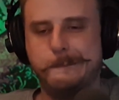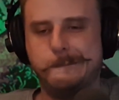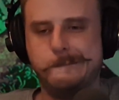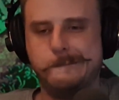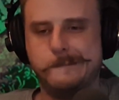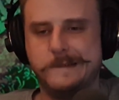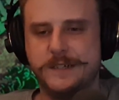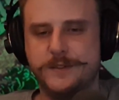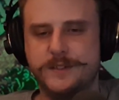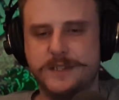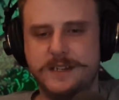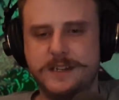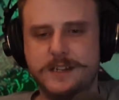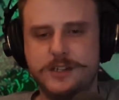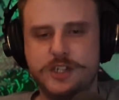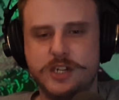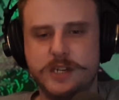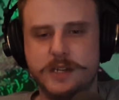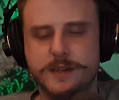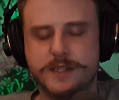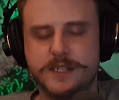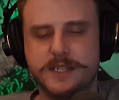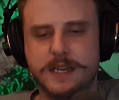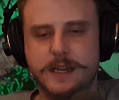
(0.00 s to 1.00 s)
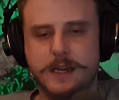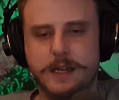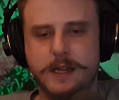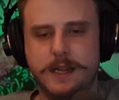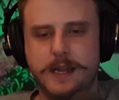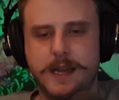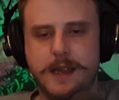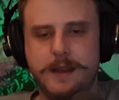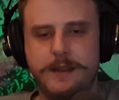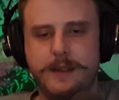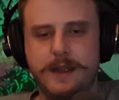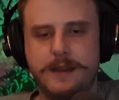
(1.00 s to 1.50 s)
was in the jail cell,
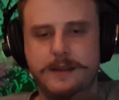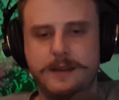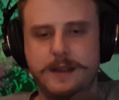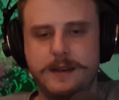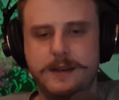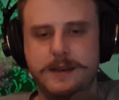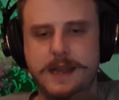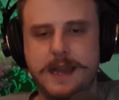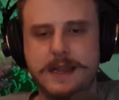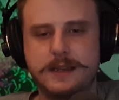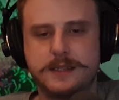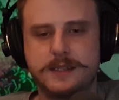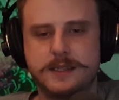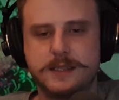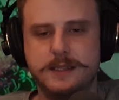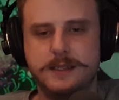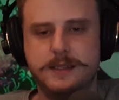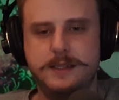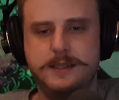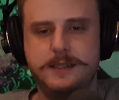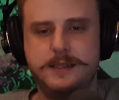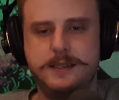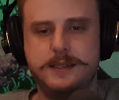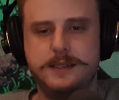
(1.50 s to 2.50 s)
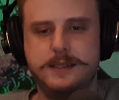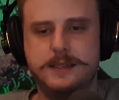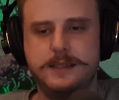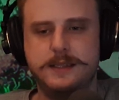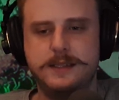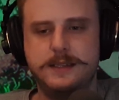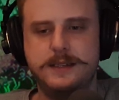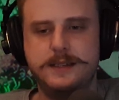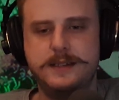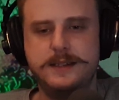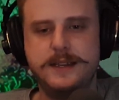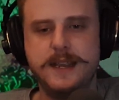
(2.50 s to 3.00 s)
and then the next
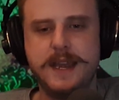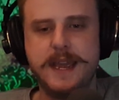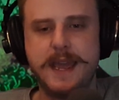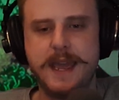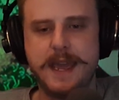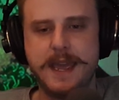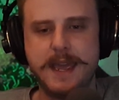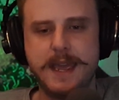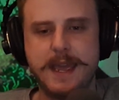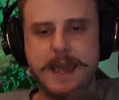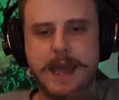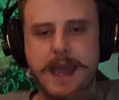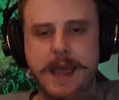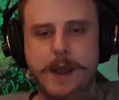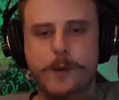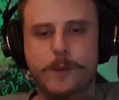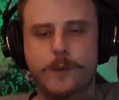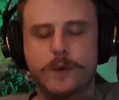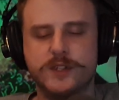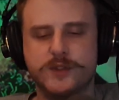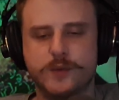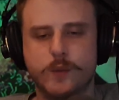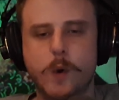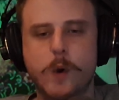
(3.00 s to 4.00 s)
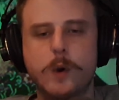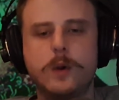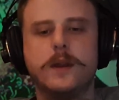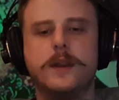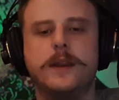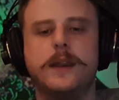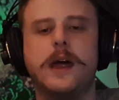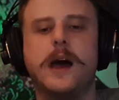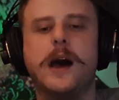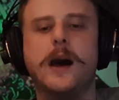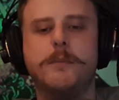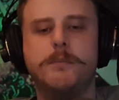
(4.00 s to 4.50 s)
day I was
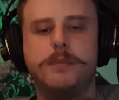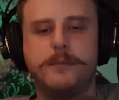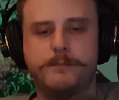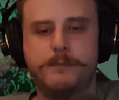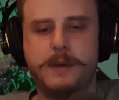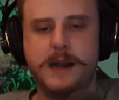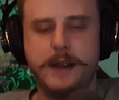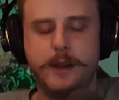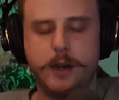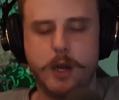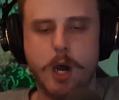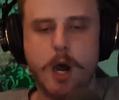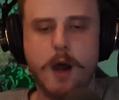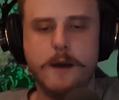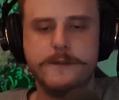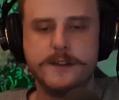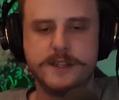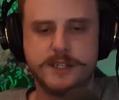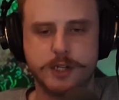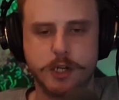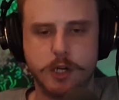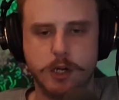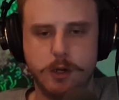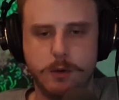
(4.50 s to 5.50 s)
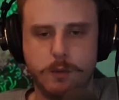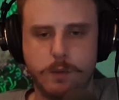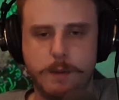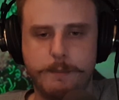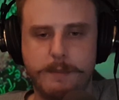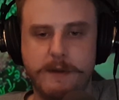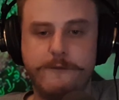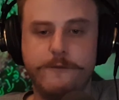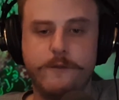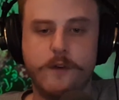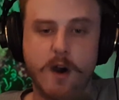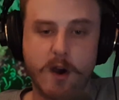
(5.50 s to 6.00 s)
woken up by an officer when
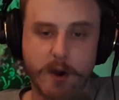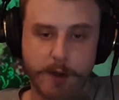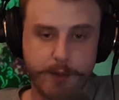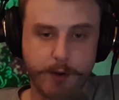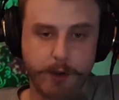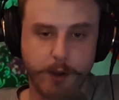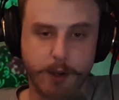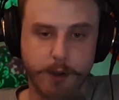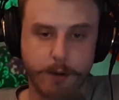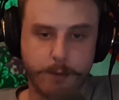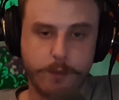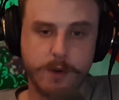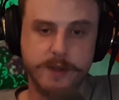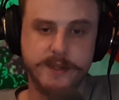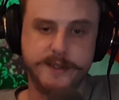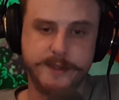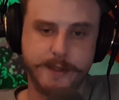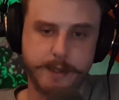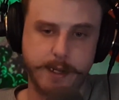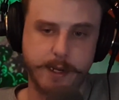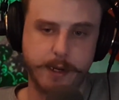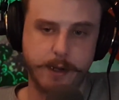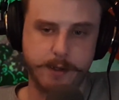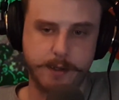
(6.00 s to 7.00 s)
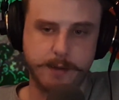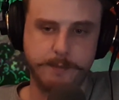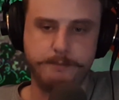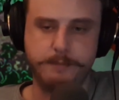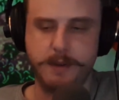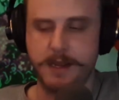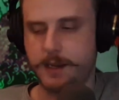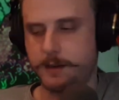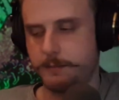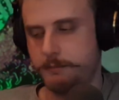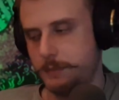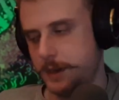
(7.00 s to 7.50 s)
my father was there to
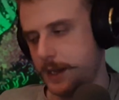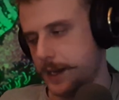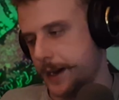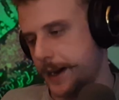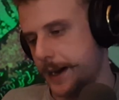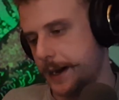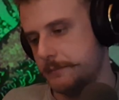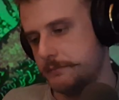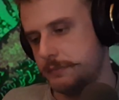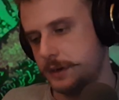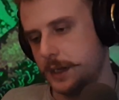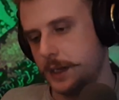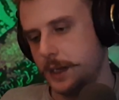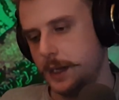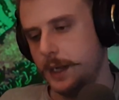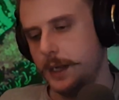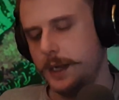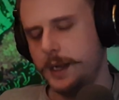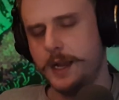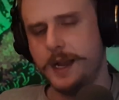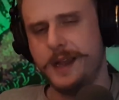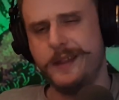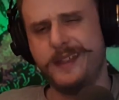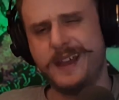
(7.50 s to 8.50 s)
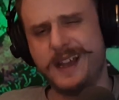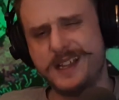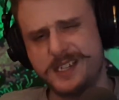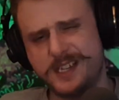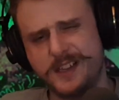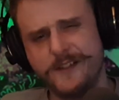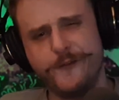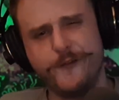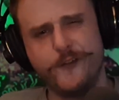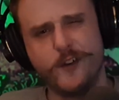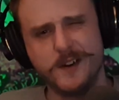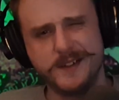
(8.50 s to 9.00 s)
pick me up, and that's
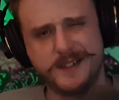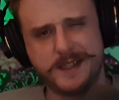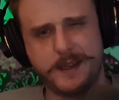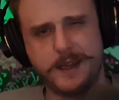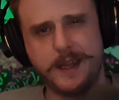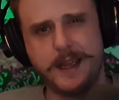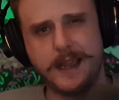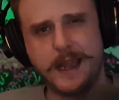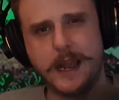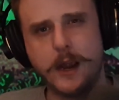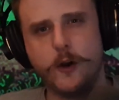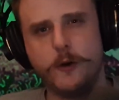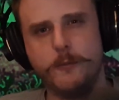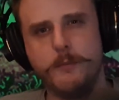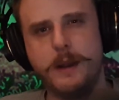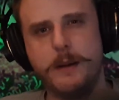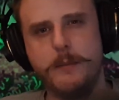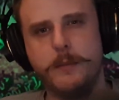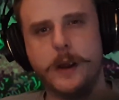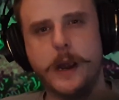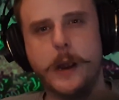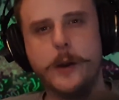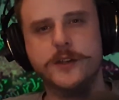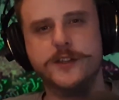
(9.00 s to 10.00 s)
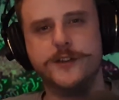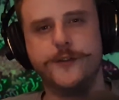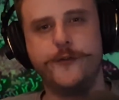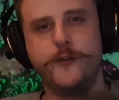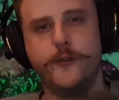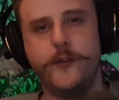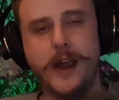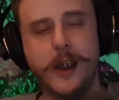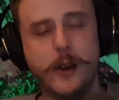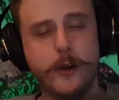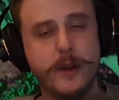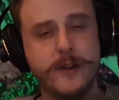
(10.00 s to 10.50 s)
the first thing I remember. I was
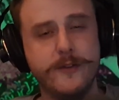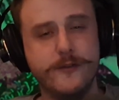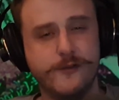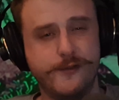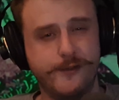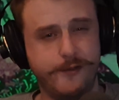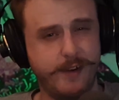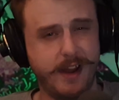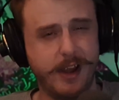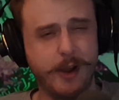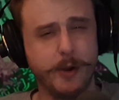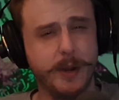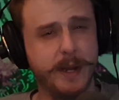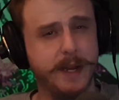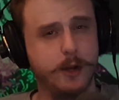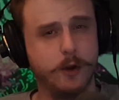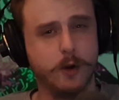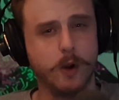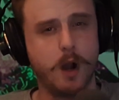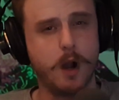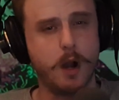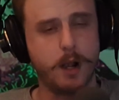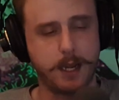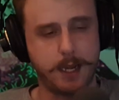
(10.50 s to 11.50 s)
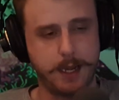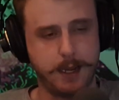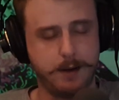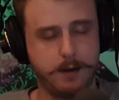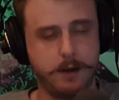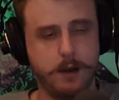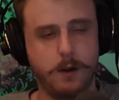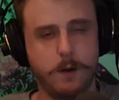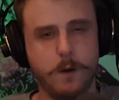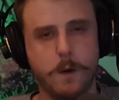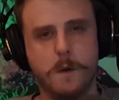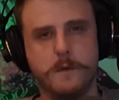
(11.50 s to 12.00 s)
very, very groggy and
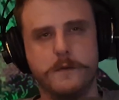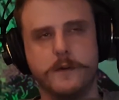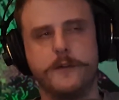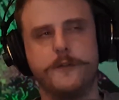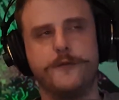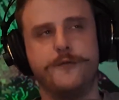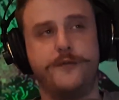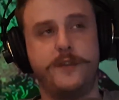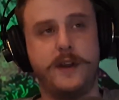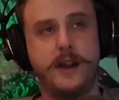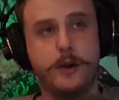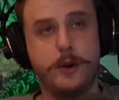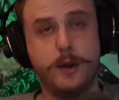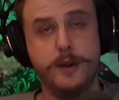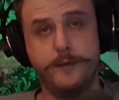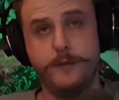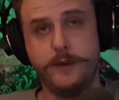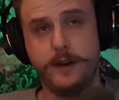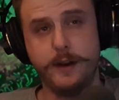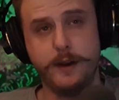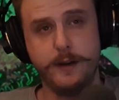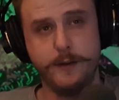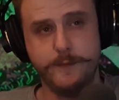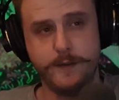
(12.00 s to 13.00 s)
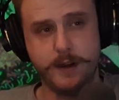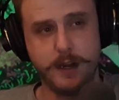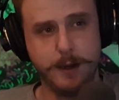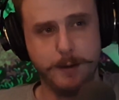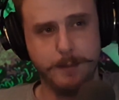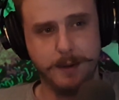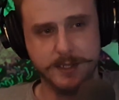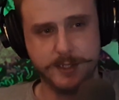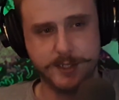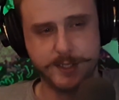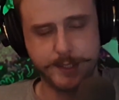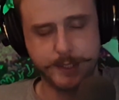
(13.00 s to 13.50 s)
hungover, very, very, very
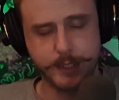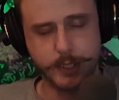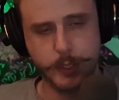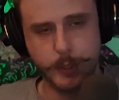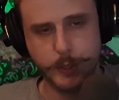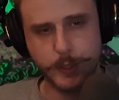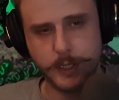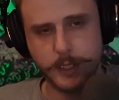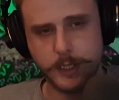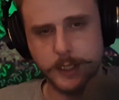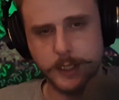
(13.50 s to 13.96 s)
much so.